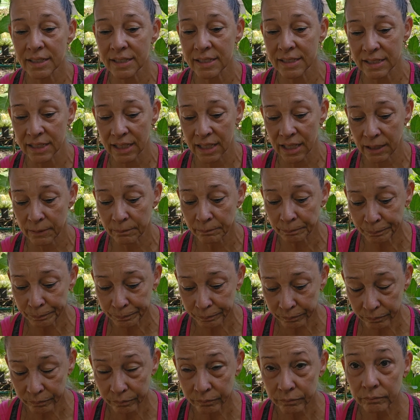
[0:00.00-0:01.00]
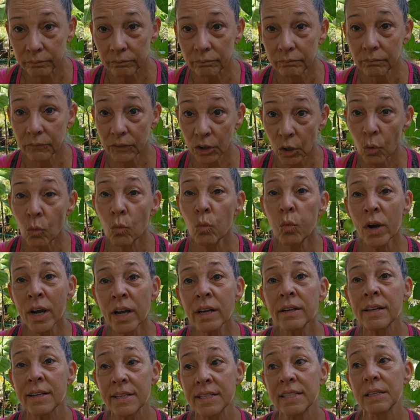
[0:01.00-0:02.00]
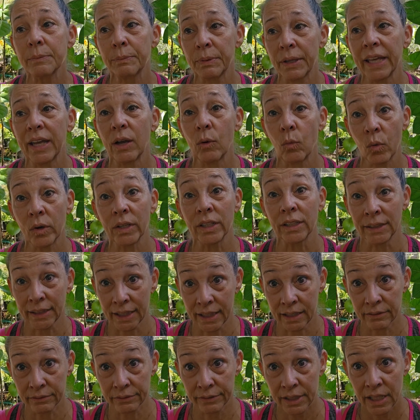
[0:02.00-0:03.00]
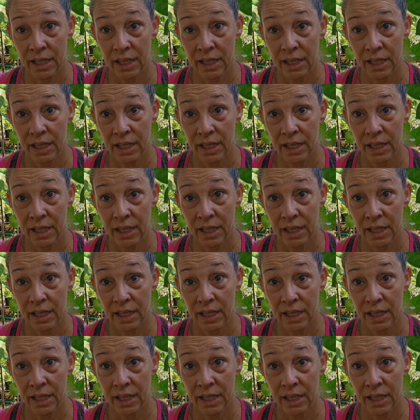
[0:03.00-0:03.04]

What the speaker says: see where does the plant want to live,